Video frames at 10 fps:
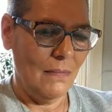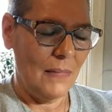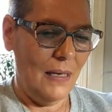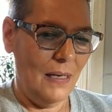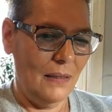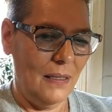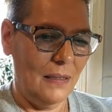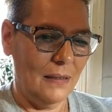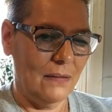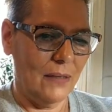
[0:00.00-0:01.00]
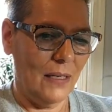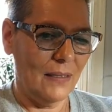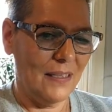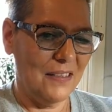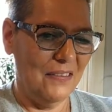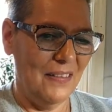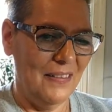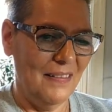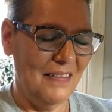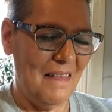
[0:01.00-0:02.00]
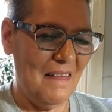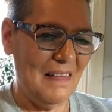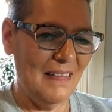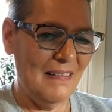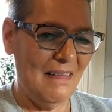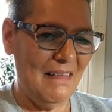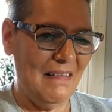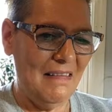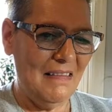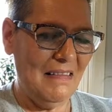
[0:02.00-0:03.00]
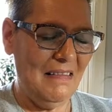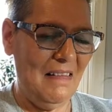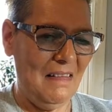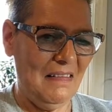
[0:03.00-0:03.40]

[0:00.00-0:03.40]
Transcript: I had that in grad school. Huh.